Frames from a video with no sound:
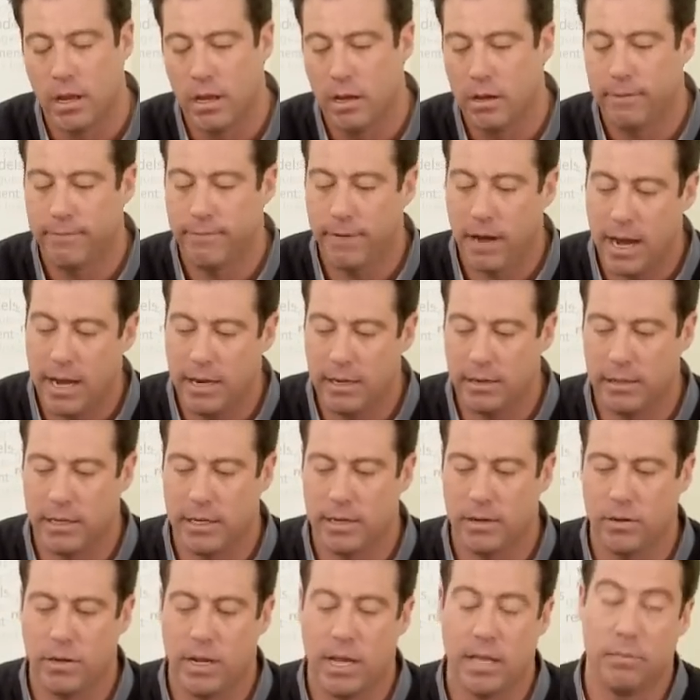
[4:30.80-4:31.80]

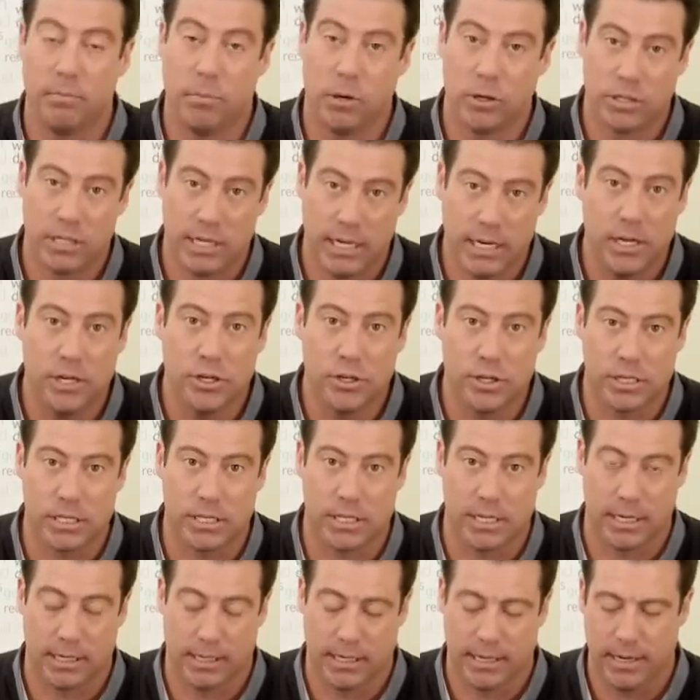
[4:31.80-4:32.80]
Finally, and most
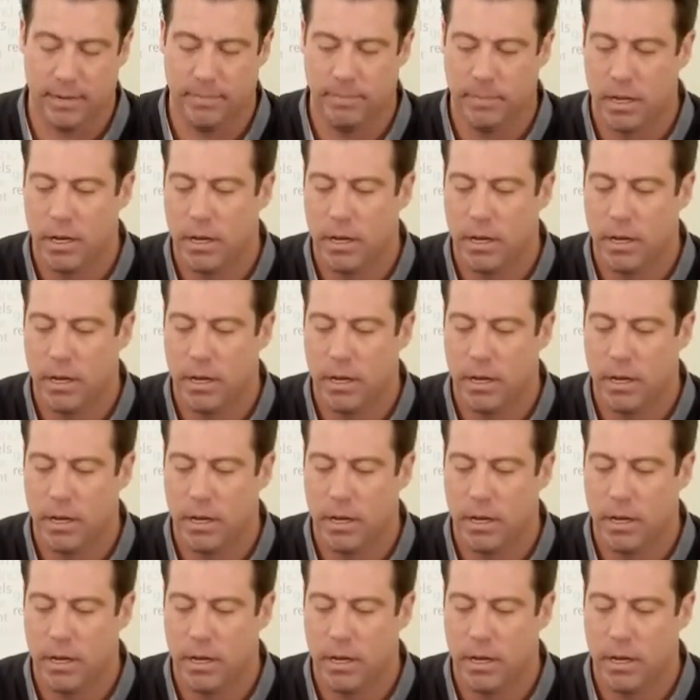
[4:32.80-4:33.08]
interestingly,